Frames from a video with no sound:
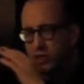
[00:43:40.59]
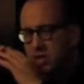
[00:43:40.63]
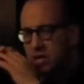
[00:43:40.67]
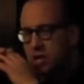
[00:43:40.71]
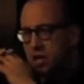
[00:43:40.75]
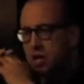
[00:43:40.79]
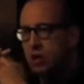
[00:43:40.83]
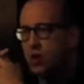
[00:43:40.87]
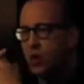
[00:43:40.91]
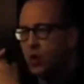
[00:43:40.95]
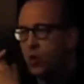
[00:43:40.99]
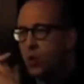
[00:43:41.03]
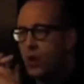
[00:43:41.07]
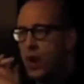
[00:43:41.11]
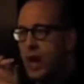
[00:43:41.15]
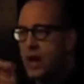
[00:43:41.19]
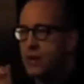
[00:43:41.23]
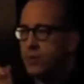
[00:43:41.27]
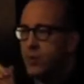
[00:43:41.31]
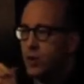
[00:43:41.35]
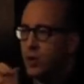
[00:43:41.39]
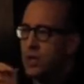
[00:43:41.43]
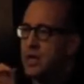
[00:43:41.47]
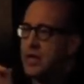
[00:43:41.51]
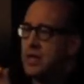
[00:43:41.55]
And there's an
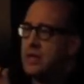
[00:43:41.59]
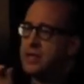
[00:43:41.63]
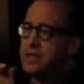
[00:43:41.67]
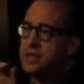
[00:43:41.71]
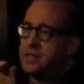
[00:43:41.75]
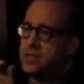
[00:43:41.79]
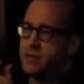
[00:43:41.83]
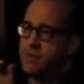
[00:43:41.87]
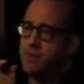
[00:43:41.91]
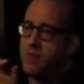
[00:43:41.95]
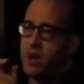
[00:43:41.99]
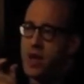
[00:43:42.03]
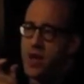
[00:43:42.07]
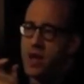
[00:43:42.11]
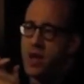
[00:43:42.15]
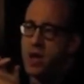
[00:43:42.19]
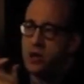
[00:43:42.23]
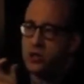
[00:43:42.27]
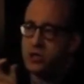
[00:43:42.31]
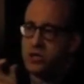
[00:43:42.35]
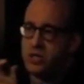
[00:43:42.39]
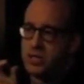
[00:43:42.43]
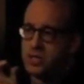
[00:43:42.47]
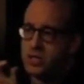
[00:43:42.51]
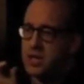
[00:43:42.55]
incredible
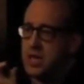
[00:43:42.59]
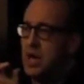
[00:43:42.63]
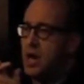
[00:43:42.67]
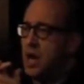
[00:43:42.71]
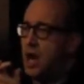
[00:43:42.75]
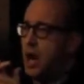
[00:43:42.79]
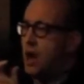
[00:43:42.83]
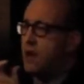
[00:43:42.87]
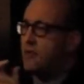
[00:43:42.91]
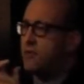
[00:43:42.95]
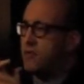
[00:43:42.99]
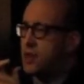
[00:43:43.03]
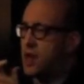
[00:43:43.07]
symbiosis